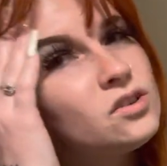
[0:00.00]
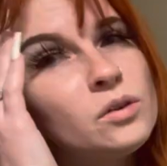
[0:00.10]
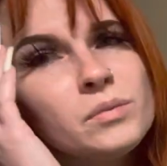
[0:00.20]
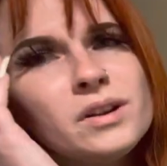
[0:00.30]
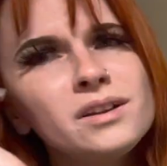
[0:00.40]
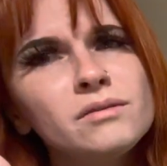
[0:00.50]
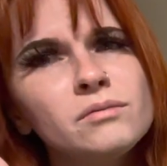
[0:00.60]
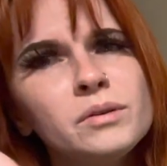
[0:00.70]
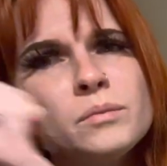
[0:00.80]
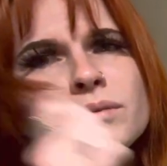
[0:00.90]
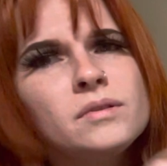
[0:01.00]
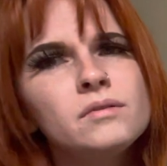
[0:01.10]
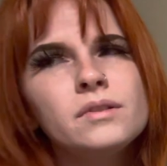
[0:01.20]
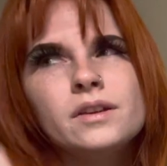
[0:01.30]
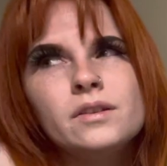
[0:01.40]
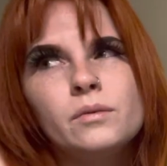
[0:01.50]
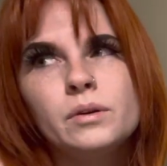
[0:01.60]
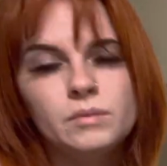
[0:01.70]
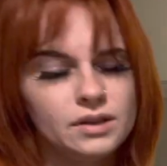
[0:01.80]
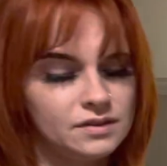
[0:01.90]
Sharpening Wood. Is it
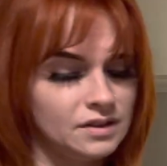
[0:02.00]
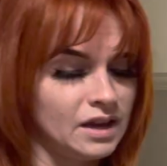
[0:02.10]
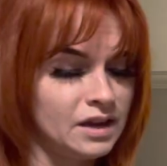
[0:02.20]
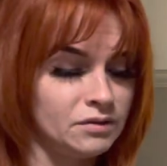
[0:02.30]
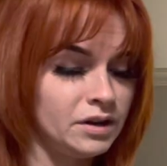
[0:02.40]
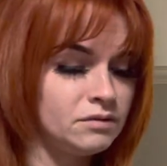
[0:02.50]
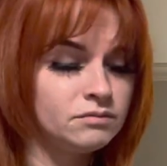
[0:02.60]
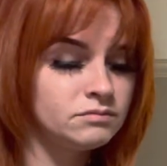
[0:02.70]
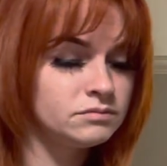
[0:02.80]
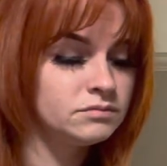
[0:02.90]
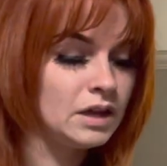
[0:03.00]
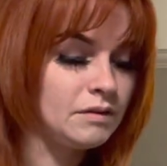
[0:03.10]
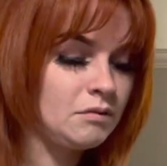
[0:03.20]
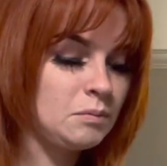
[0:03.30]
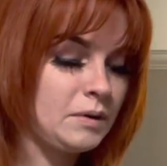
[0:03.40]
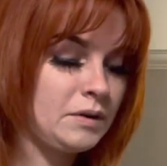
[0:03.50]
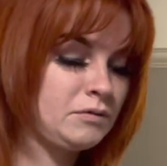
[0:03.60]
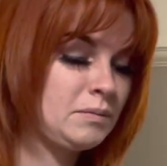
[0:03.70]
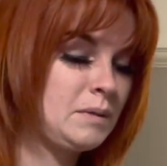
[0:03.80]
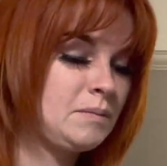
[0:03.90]
Whitman's? I don't know. I never bought
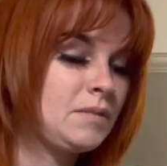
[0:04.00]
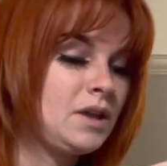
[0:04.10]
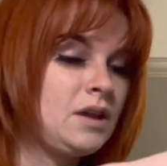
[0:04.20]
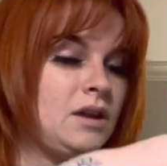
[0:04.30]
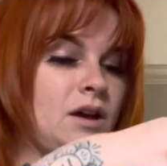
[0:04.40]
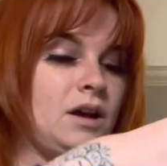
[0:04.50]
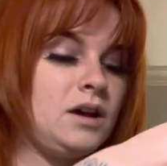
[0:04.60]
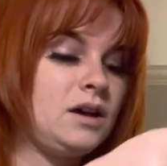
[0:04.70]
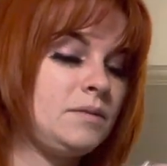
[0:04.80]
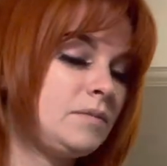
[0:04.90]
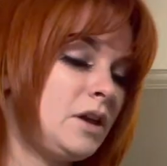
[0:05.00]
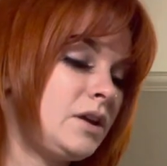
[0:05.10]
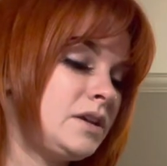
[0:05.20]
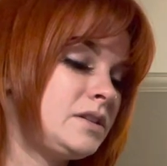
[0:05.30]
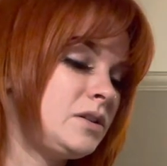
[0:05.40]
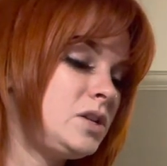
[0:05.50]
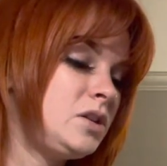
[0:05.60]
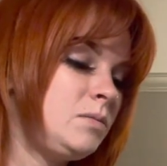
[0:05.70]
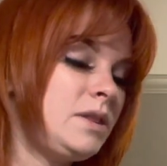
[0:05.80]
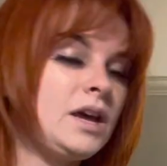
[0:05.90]
from them. Okay, so she
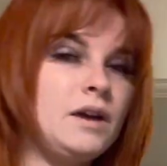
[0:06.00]
told me that